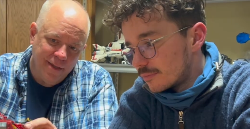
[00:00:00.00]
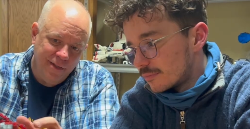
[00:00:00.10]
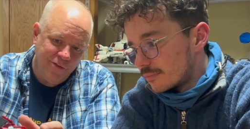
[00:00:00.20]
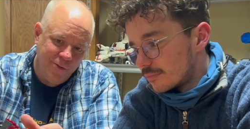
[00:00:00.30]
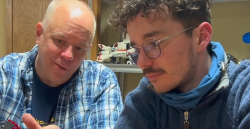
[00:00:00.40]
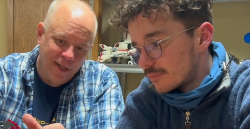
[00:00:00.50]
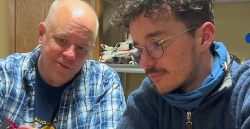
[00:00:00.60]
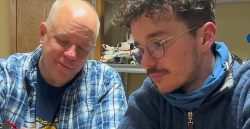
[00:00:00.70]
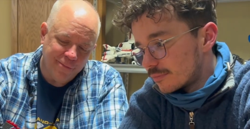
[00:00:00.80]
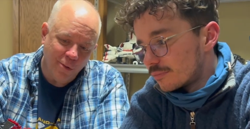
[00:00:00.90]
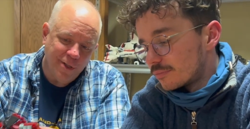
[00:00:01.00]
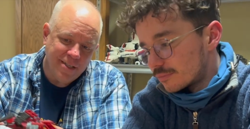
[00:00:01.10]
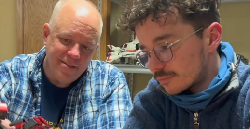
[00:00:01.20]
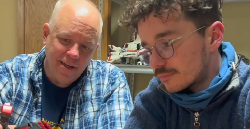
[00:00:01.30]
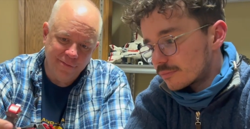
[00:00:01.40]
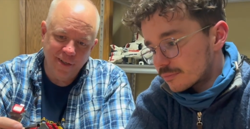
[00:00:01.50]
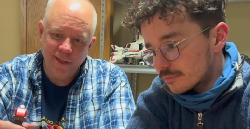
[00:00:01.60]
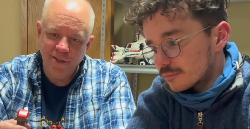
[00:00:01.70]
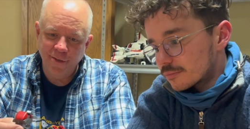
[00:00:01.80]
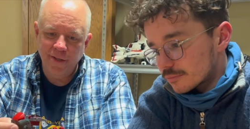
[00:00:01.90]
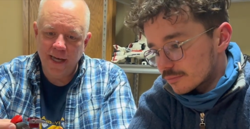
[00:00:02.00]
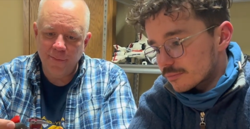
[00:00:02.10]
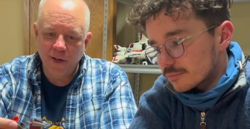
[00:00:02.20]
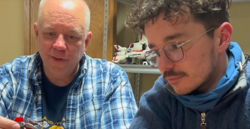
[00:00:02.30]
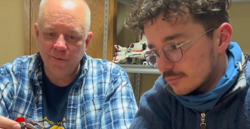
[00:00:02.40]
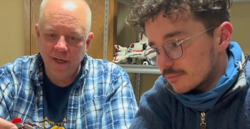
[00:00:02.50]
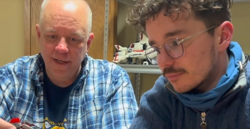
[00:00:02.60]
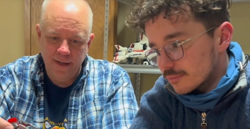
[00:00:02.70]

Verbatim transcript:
Speaker 1: these two lights in front, we can definitely do that probably right